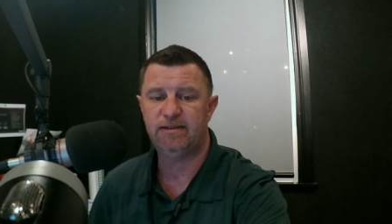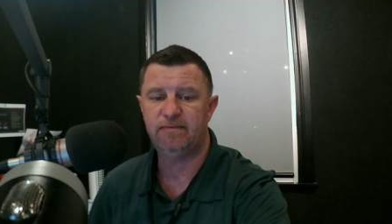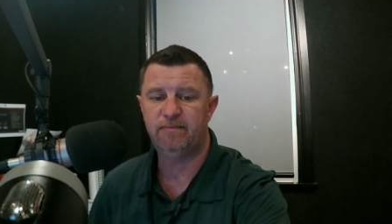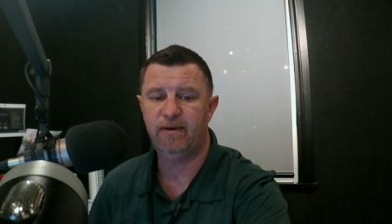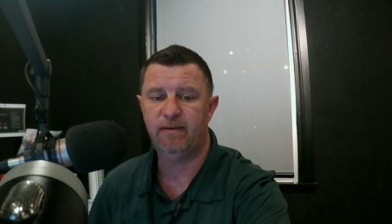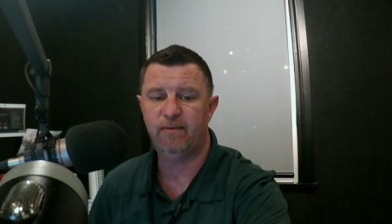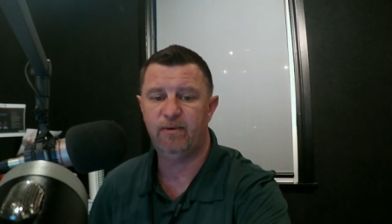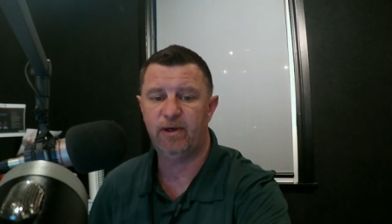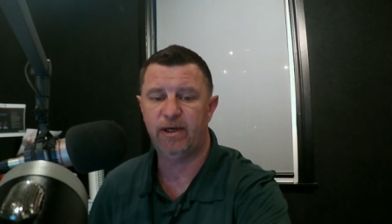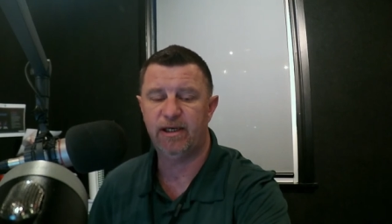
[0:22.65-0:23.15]
and
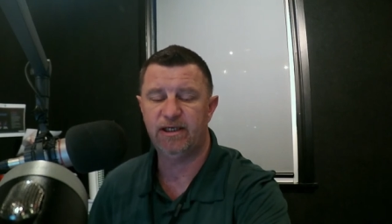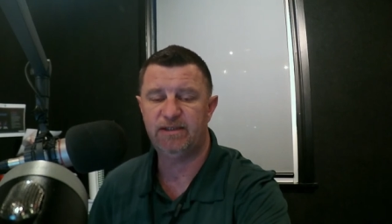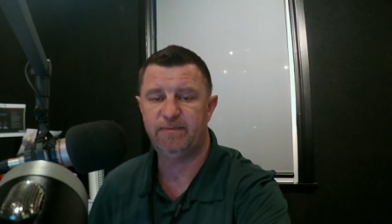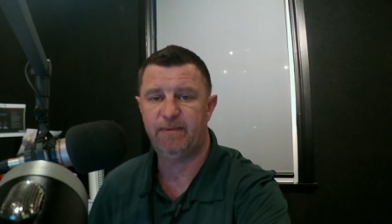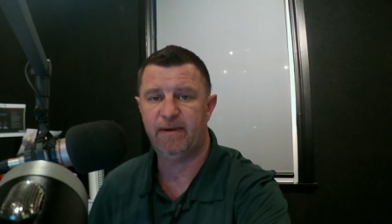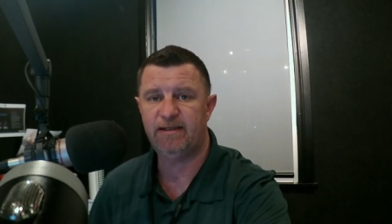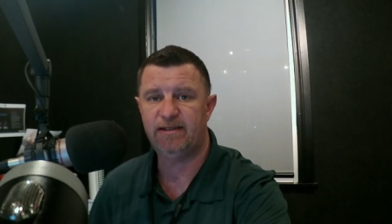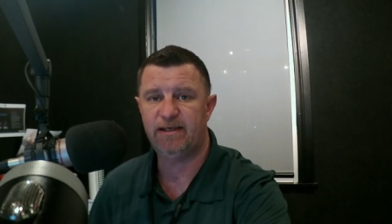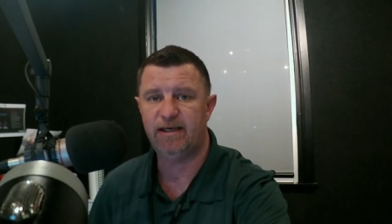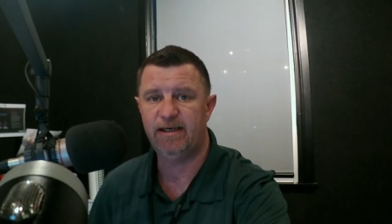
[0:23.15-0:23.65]
people can
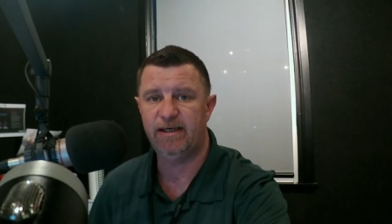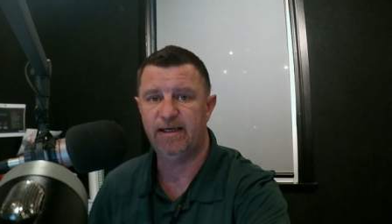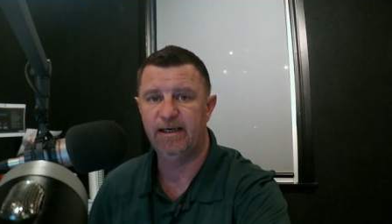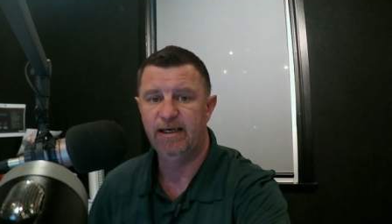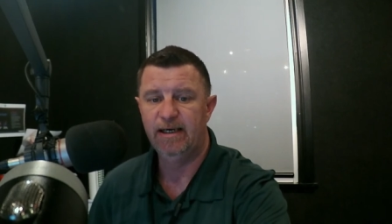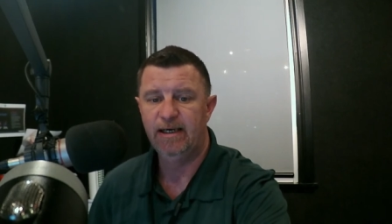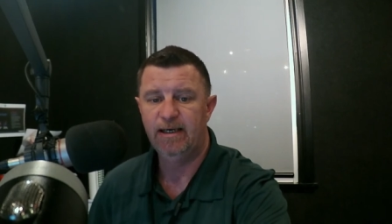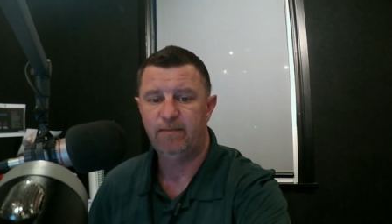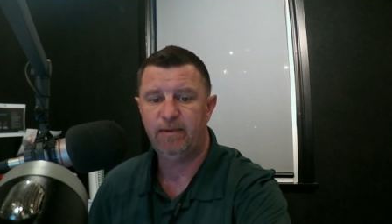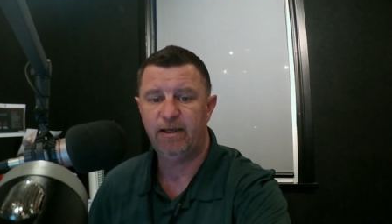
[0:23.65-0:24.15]
expect to hear
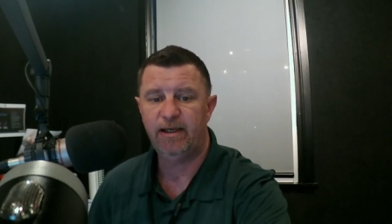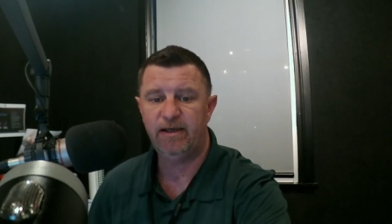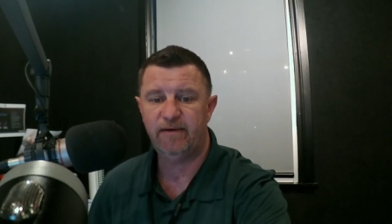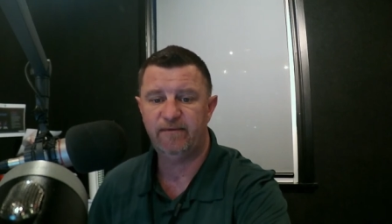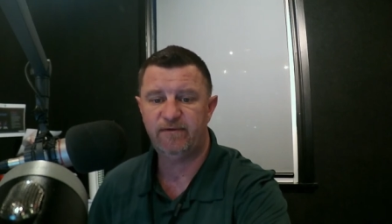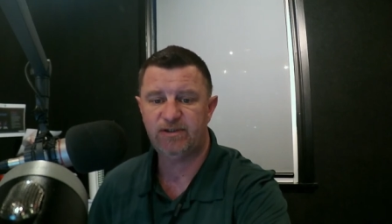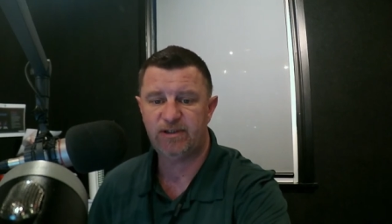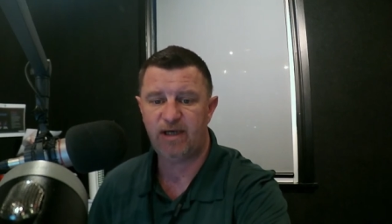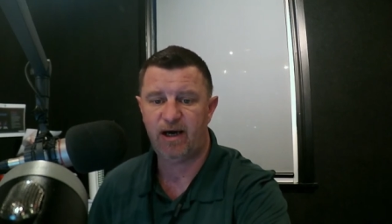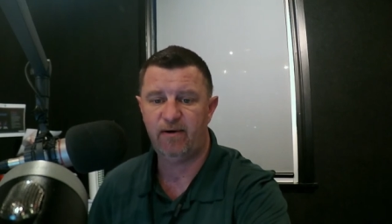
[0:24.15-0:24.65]
plenty
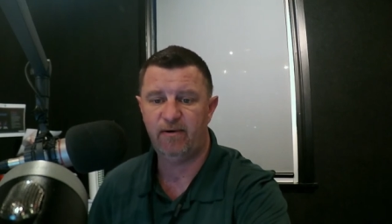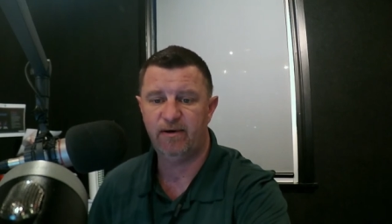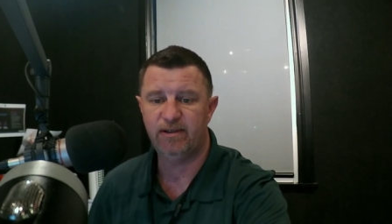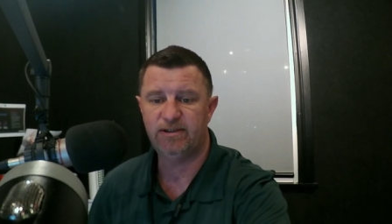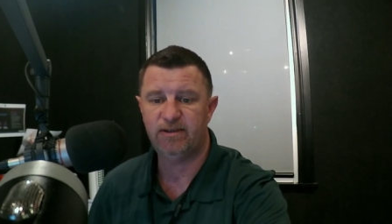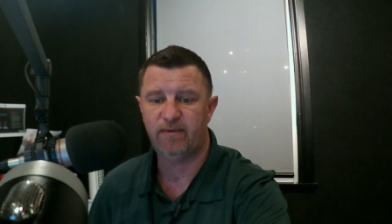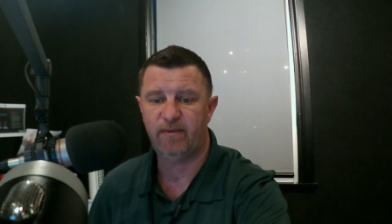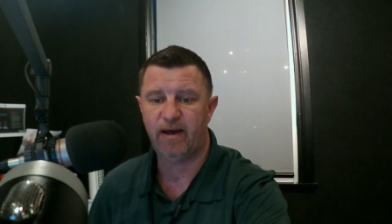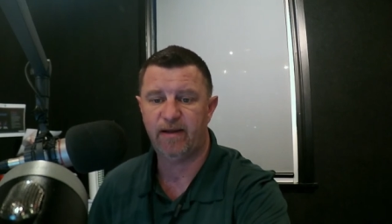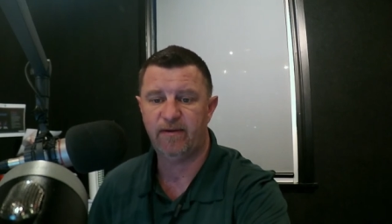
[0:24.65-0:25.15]
of
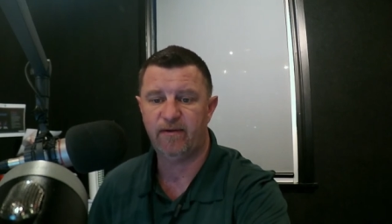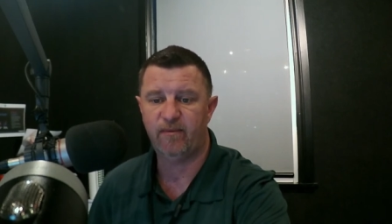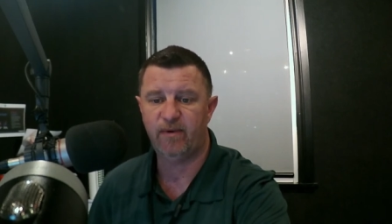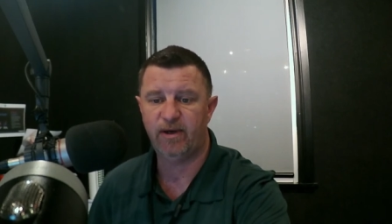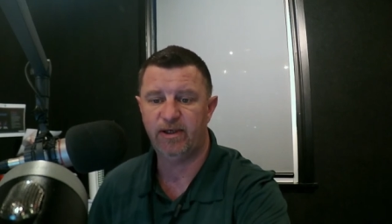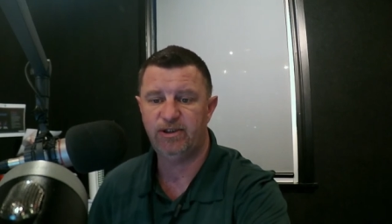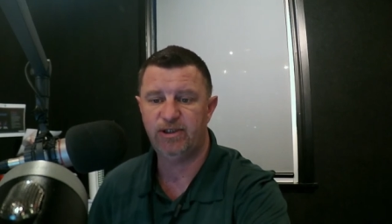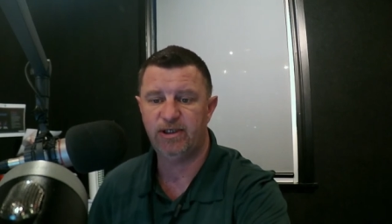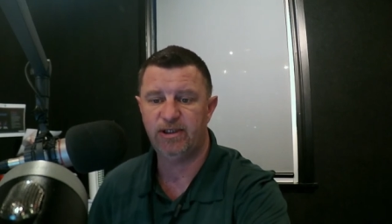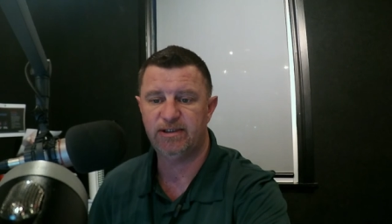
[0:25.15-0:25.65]
sirens around the
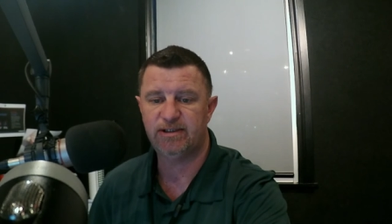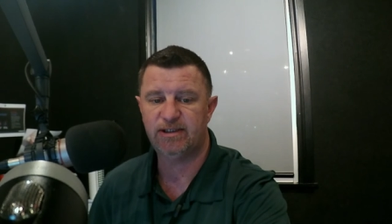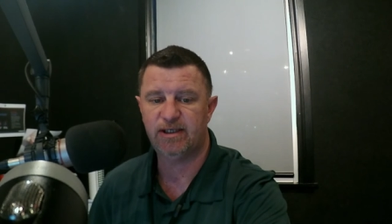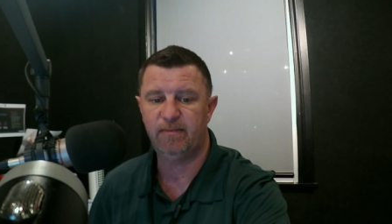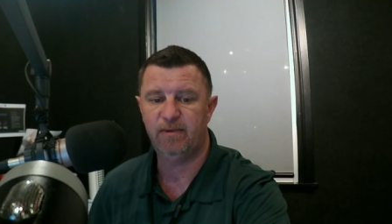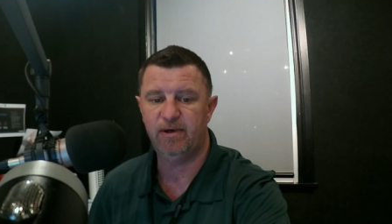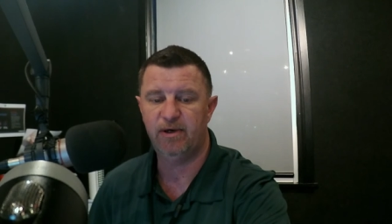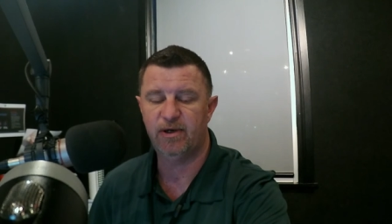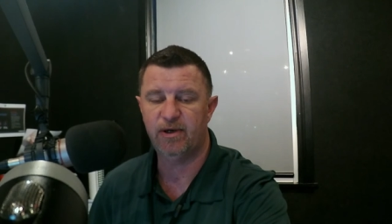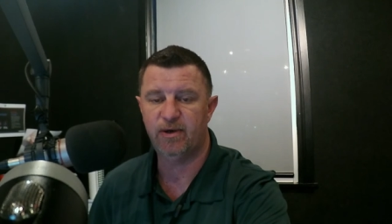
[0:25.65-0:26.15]
region as
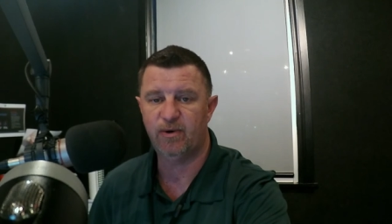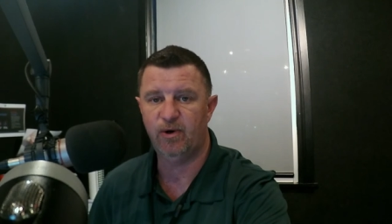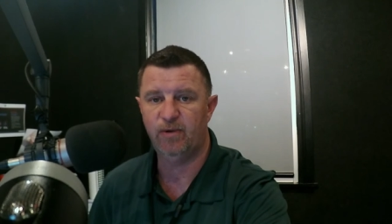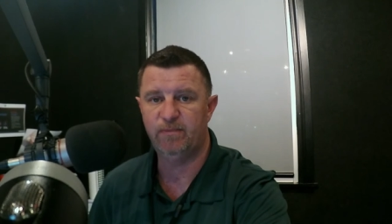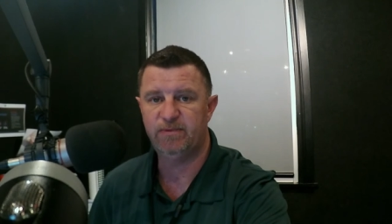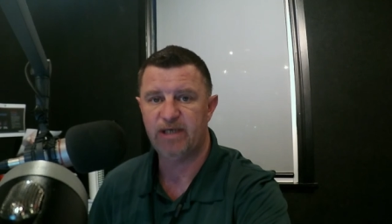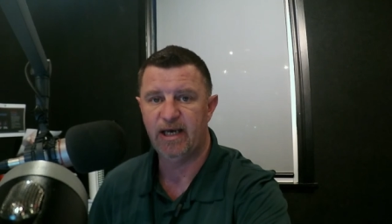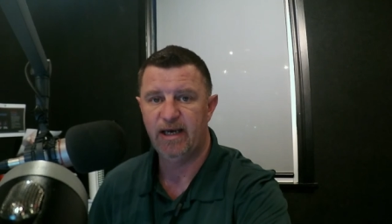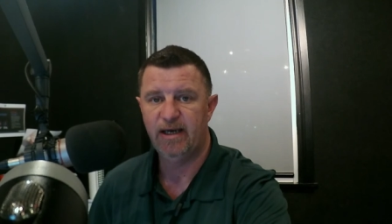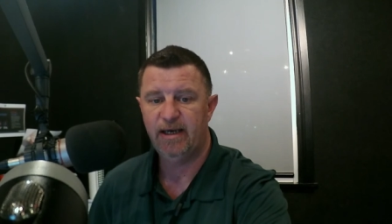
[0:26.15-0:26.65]
community
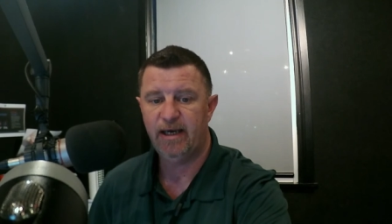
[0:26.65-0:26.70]
groups